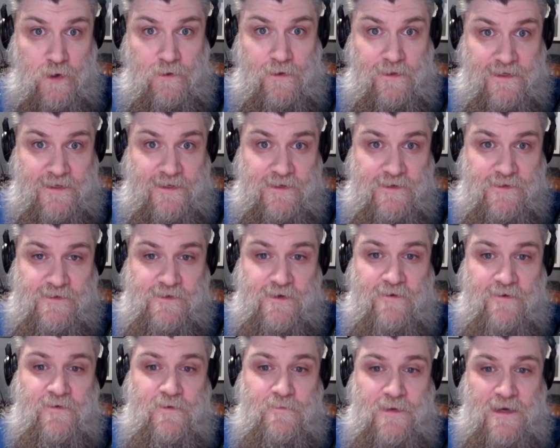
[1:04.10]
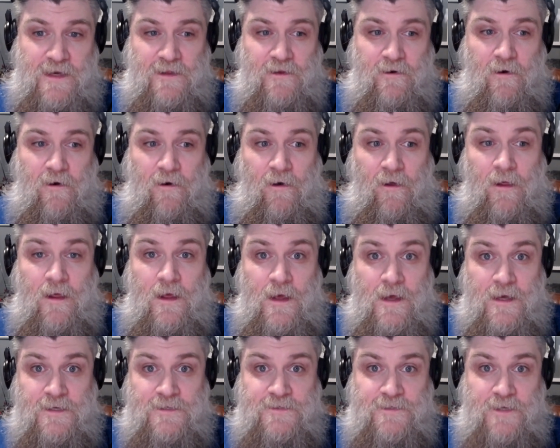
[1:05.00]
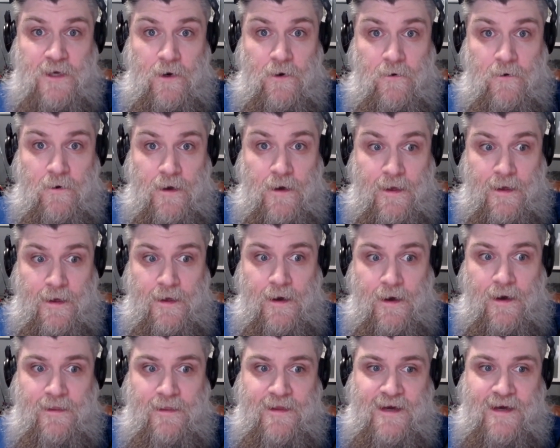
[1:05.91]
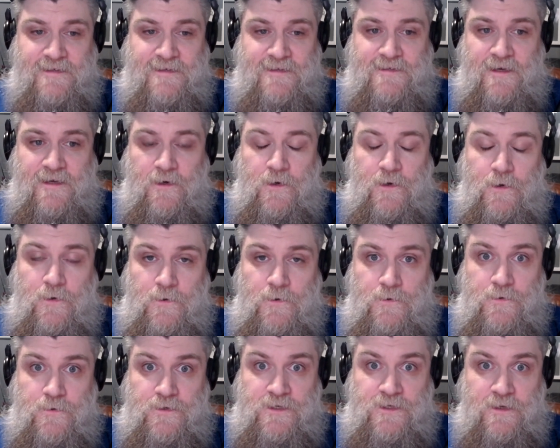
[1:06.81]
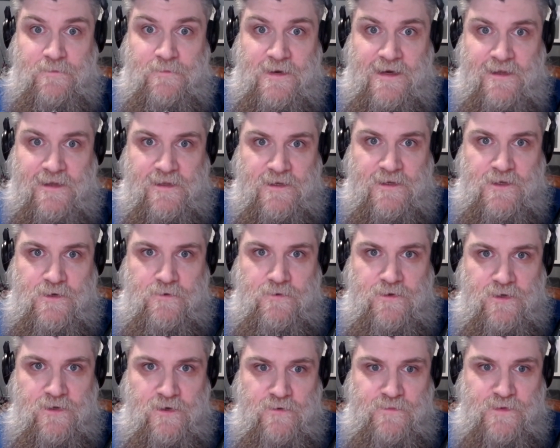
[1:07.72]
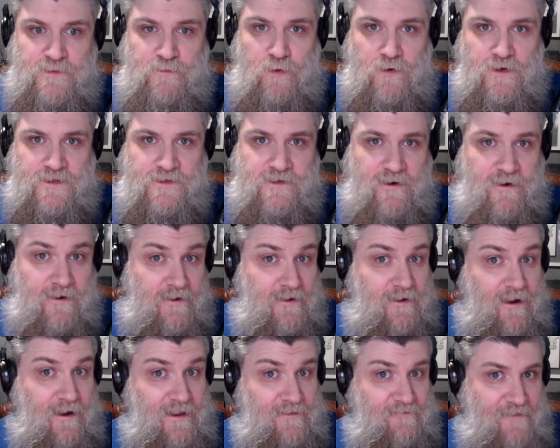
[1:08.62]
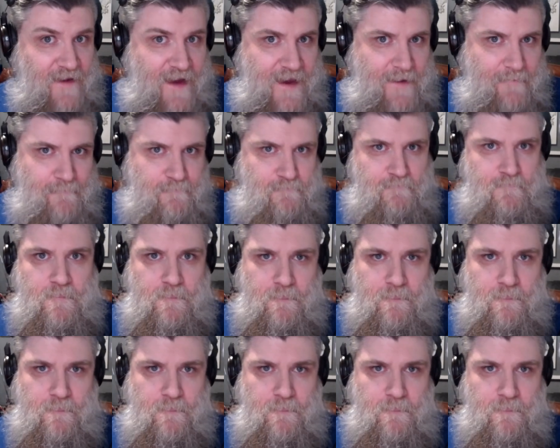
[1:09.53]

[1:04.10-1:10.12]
totally deserve to be in the hall. So, Alexa, who should be in the YouTube Sports Card Hall of Fame?